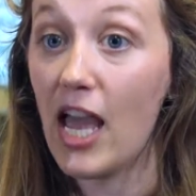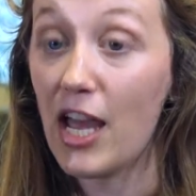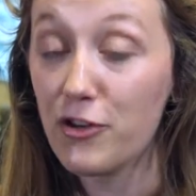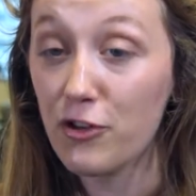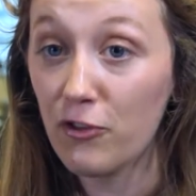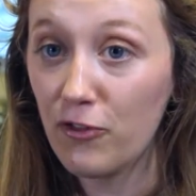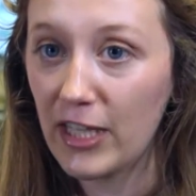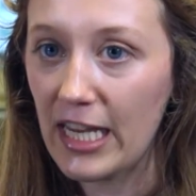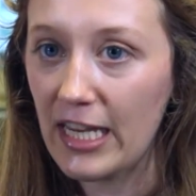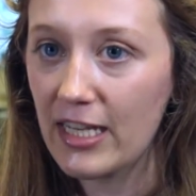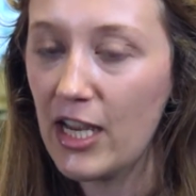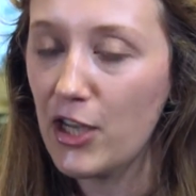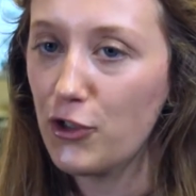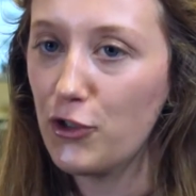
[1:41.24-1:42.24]
And don't
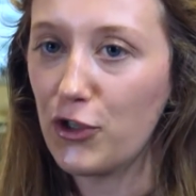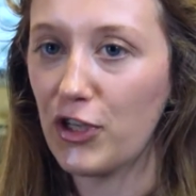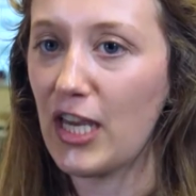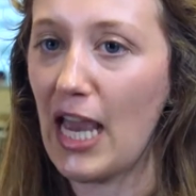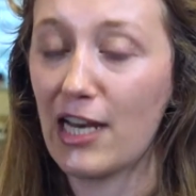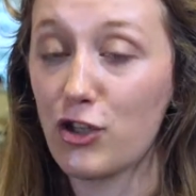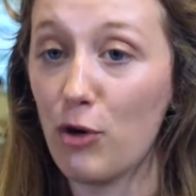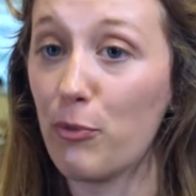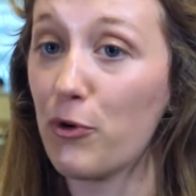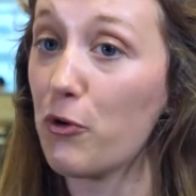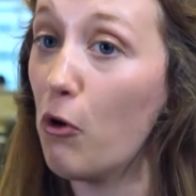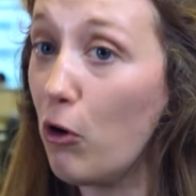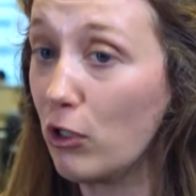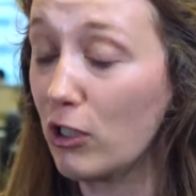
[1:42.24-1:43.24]
forget, you can catch up
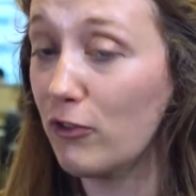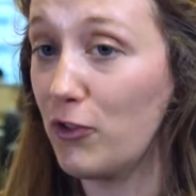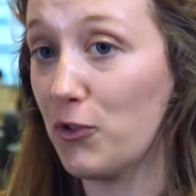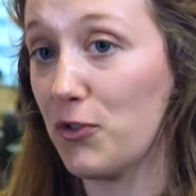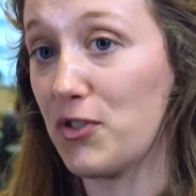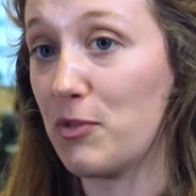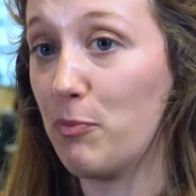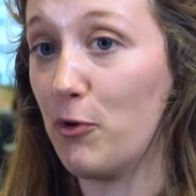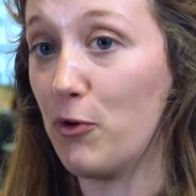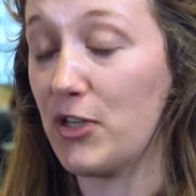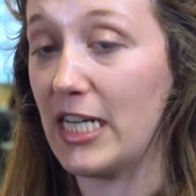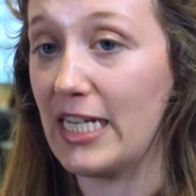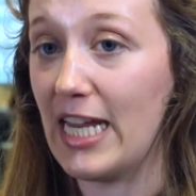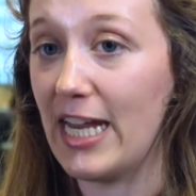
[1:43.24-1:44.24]
on all of your
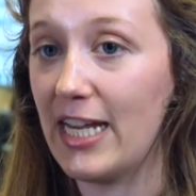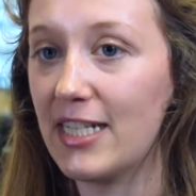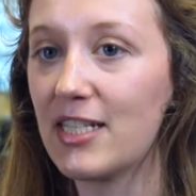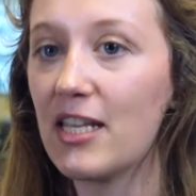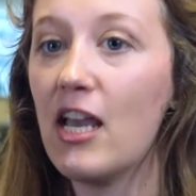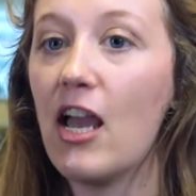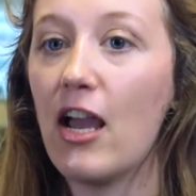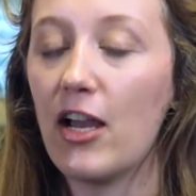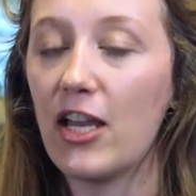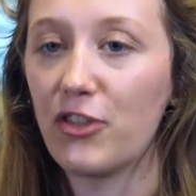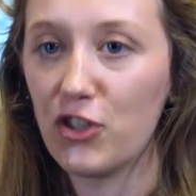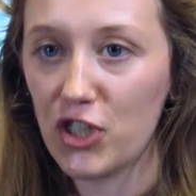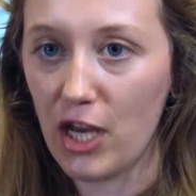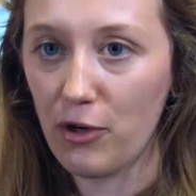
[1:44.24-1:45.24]
sporting needs
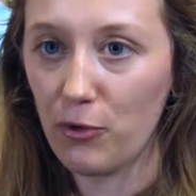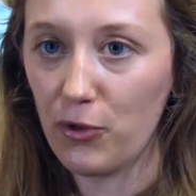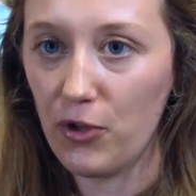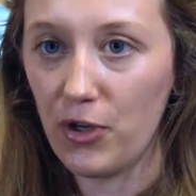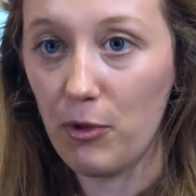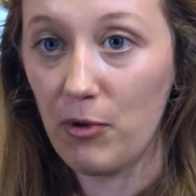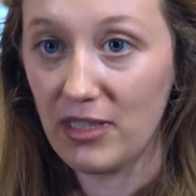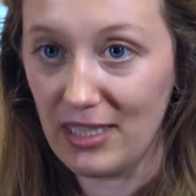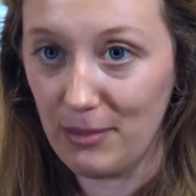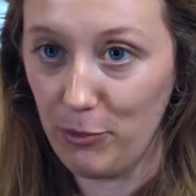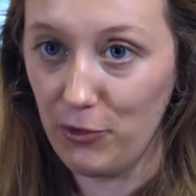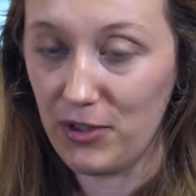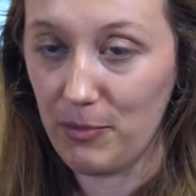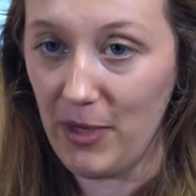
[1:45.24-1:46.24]
at the Channel 31
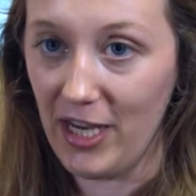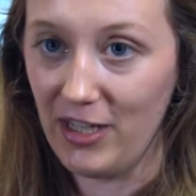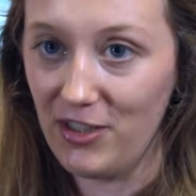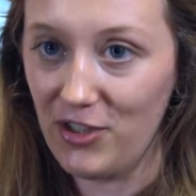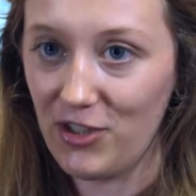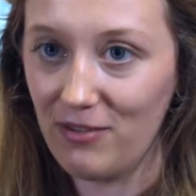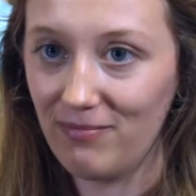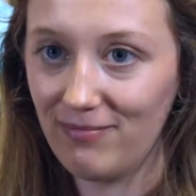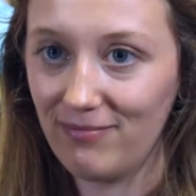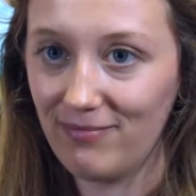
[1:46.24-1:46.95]
Sports page.